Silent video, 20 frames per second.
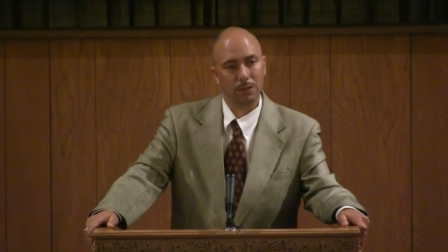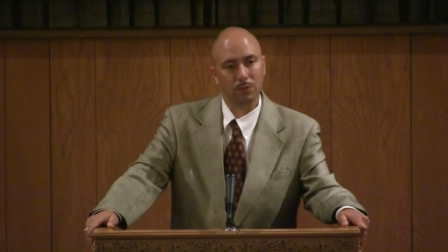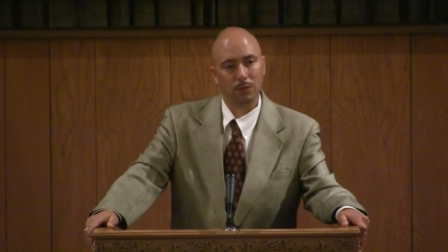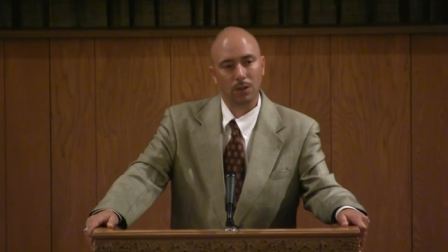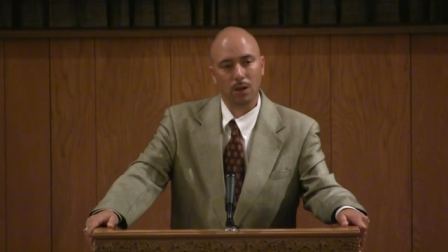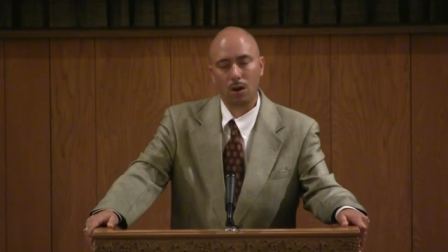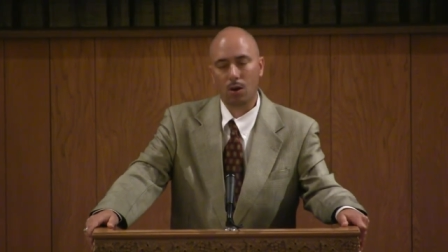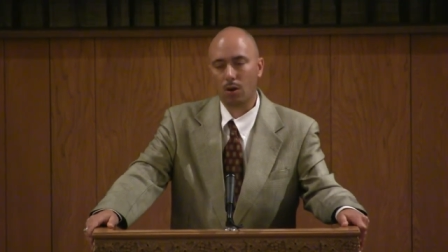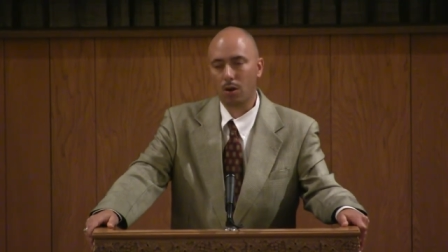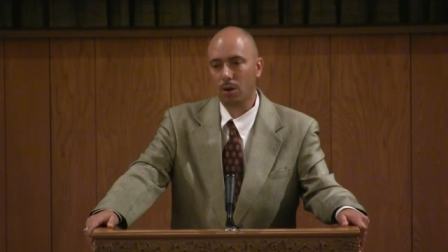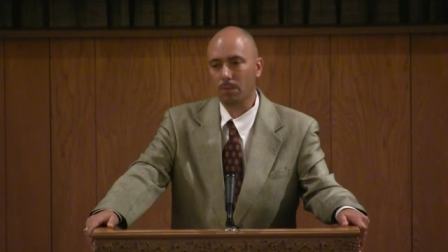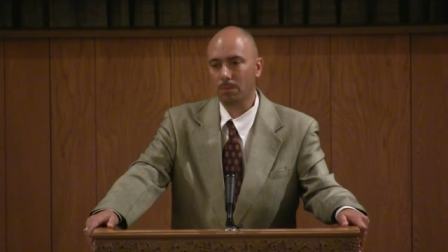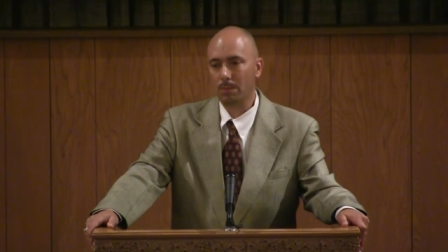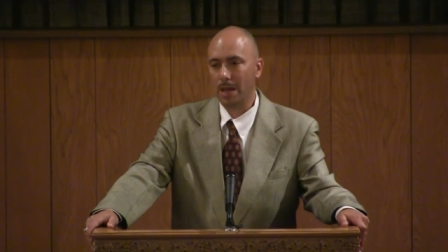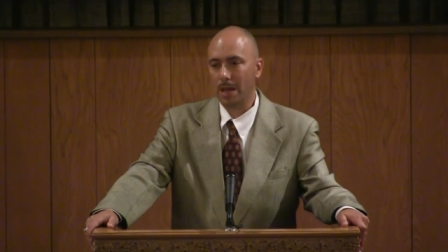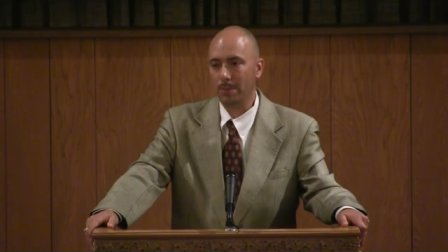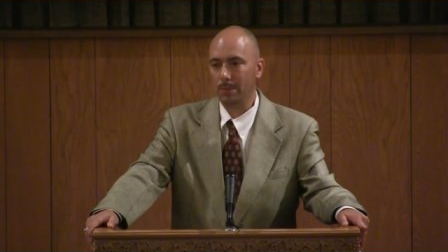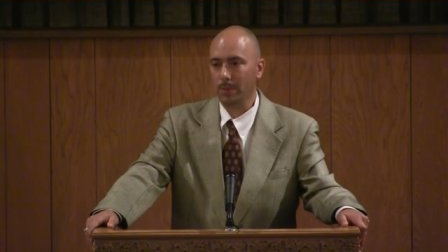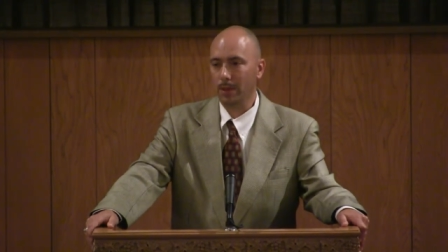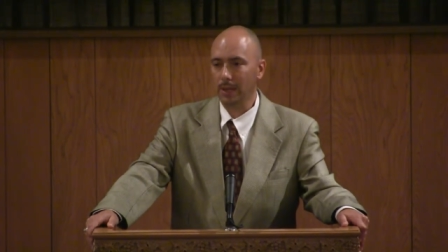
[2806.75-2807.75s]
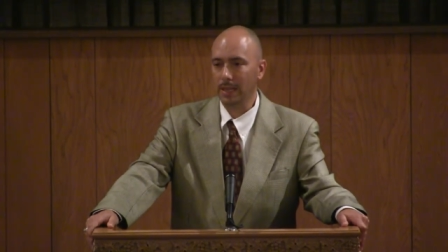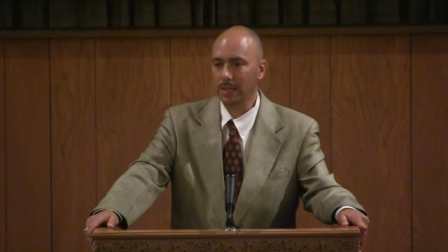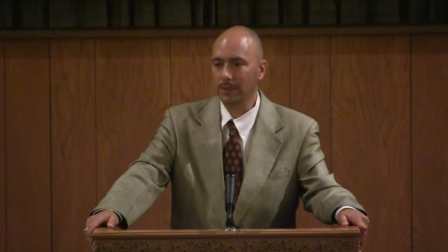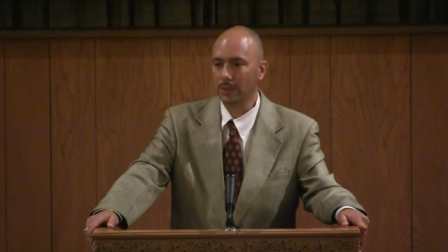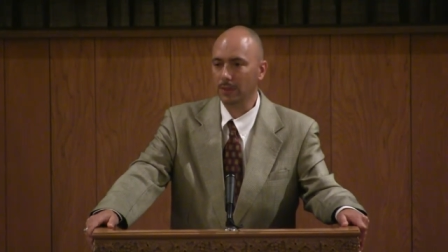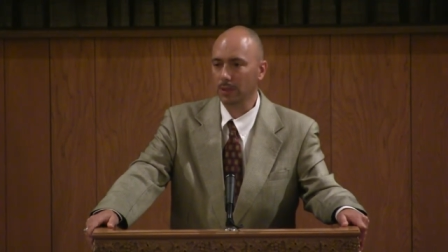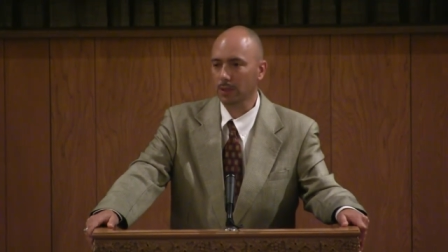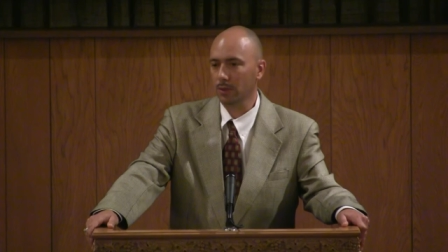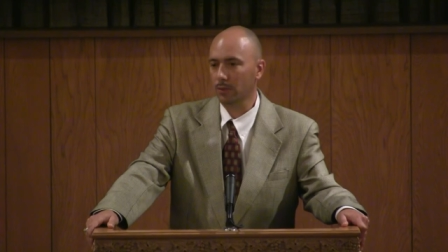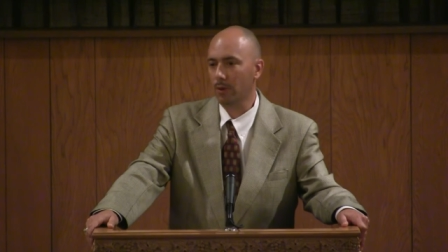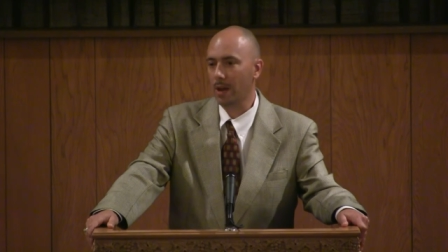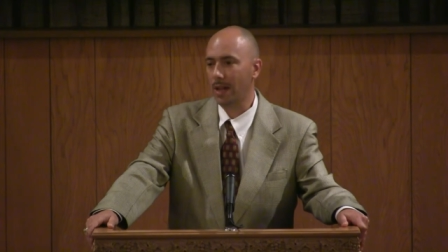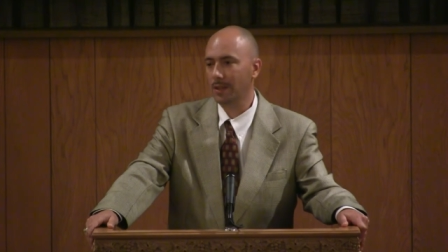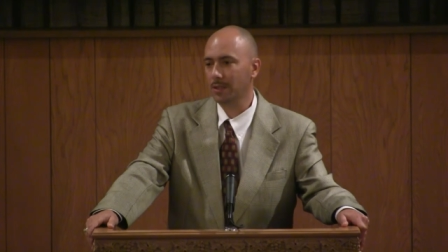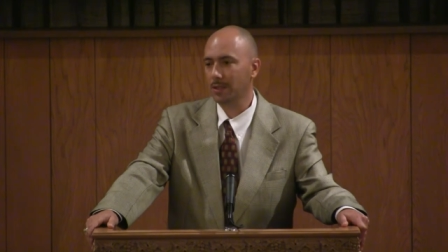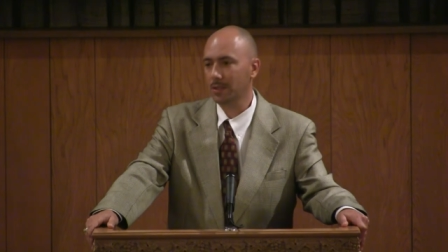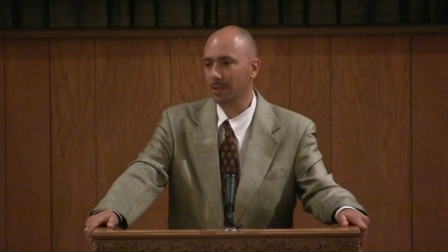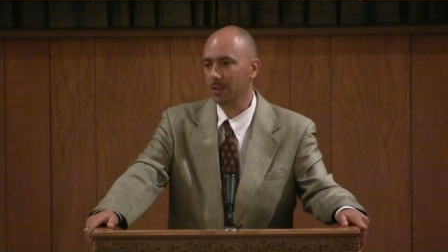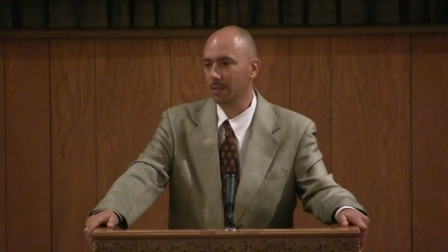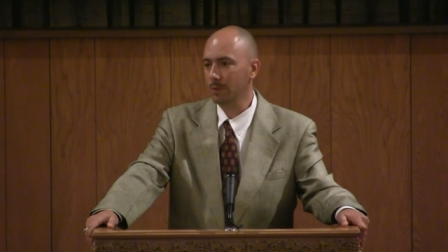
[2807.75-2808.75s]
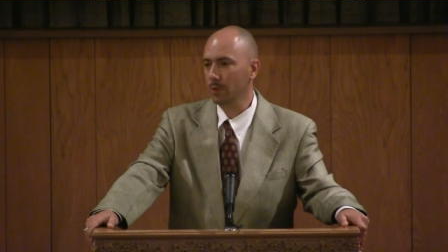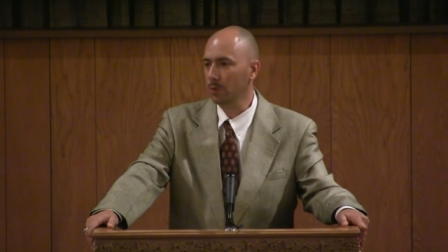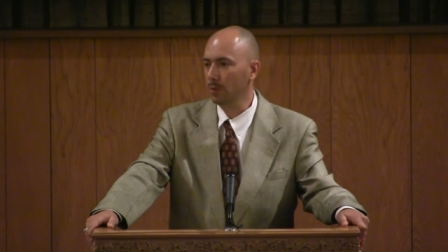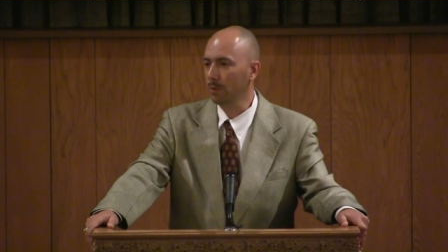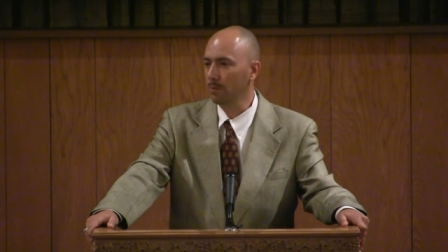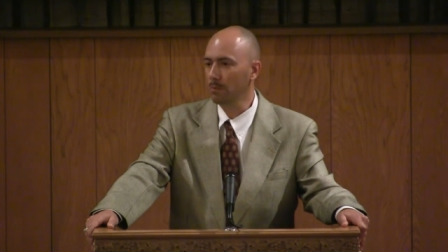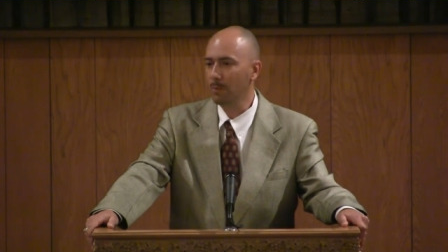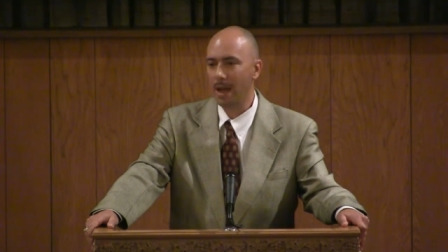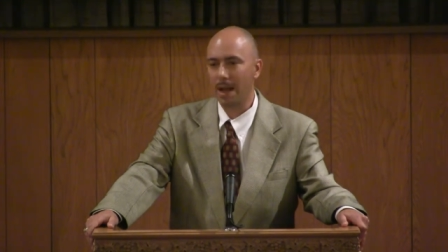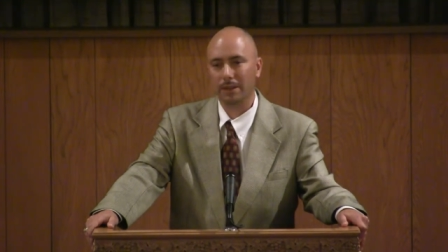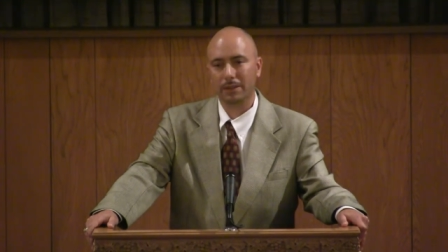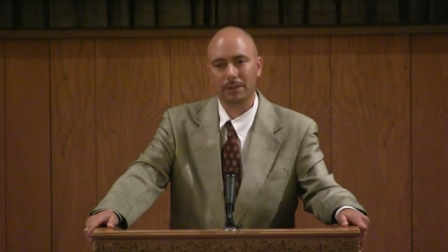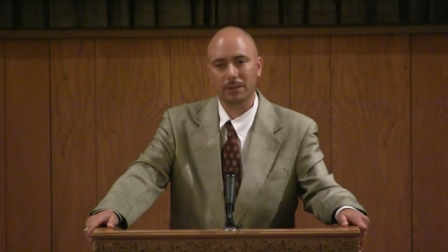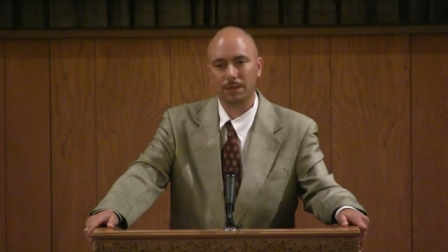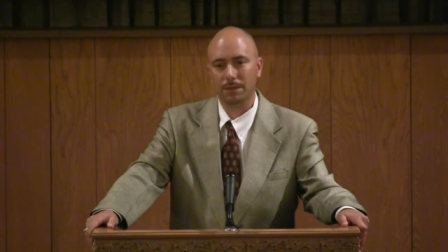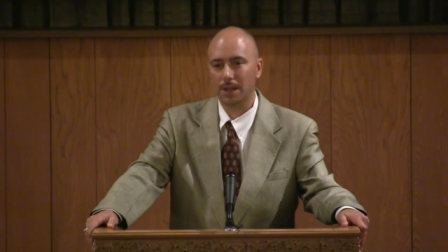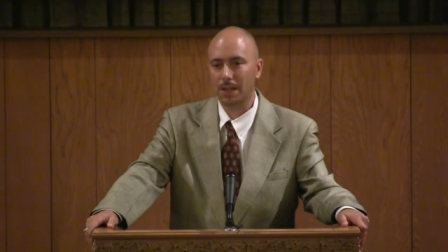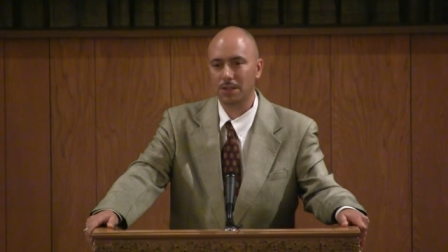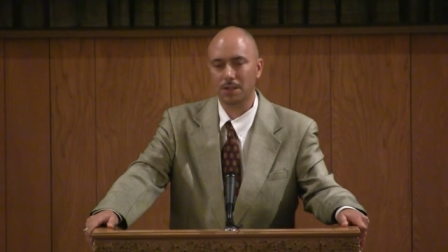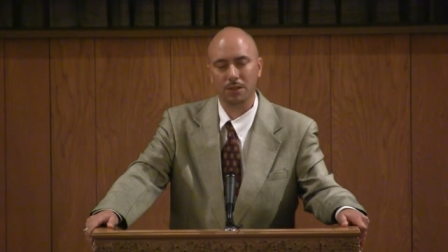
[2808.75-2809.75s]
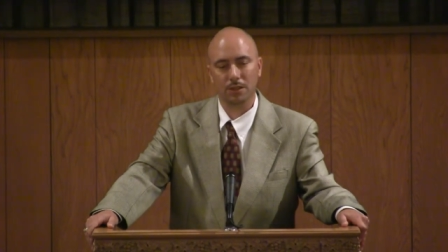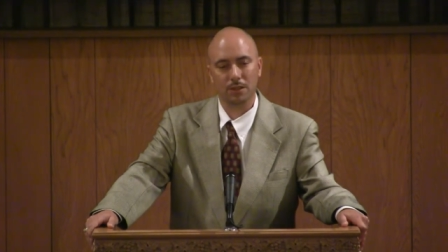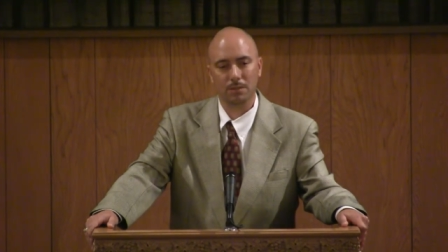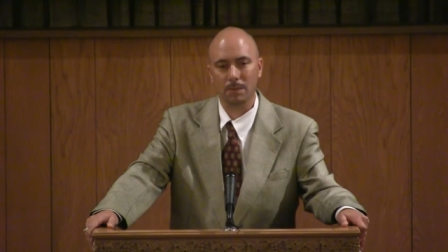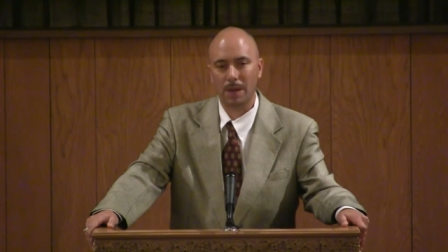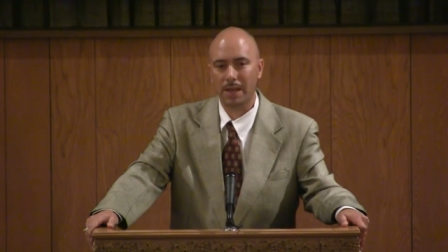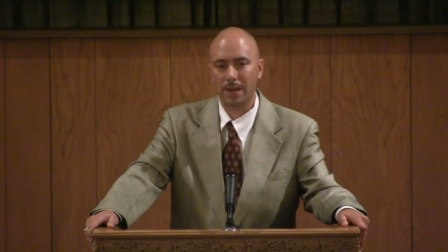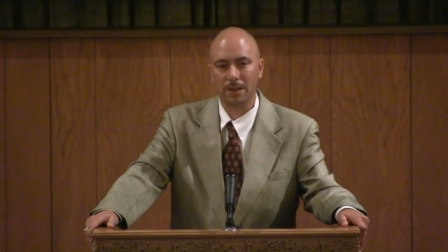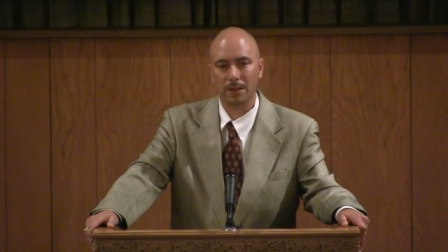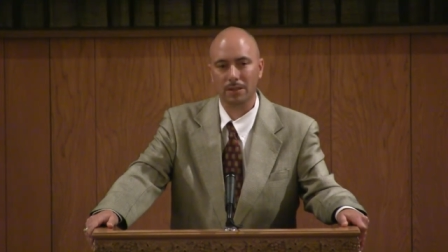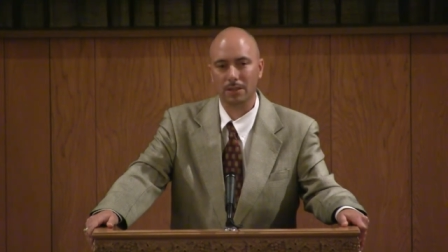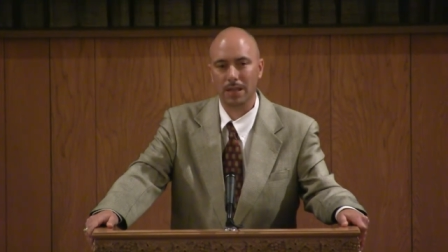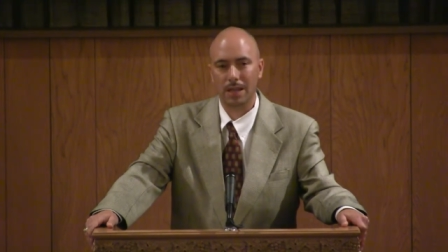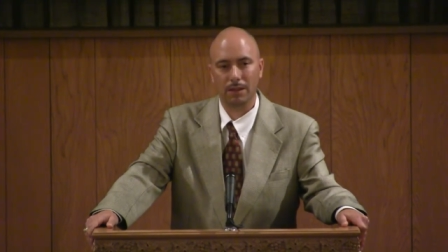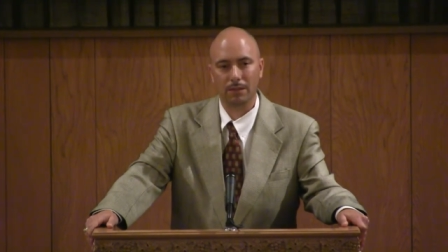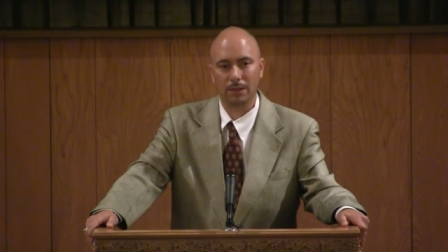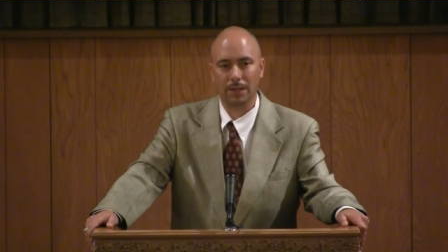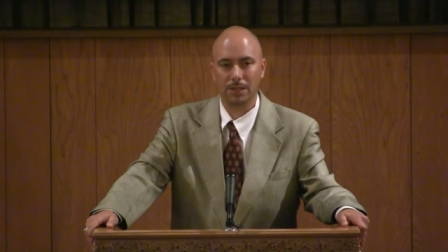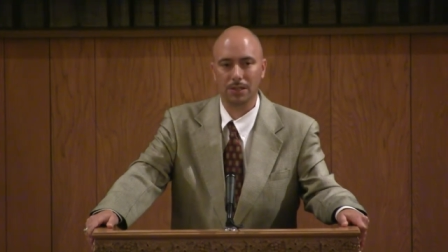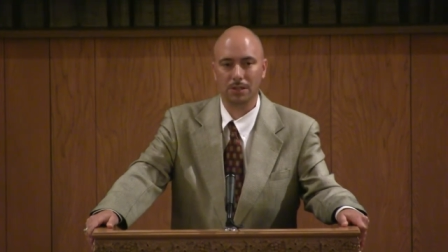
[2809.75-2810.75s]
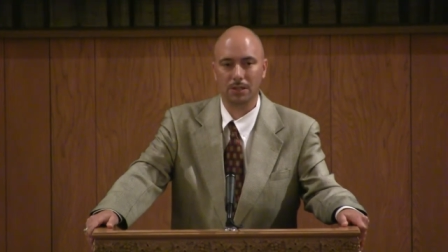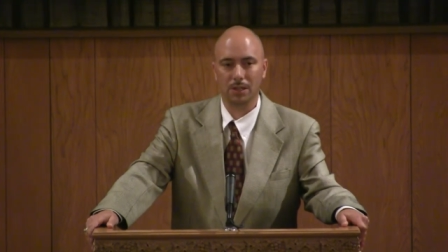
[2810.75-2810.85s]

With a heart man believeth in the righteousness, but with a mouth confession is made unto salvation.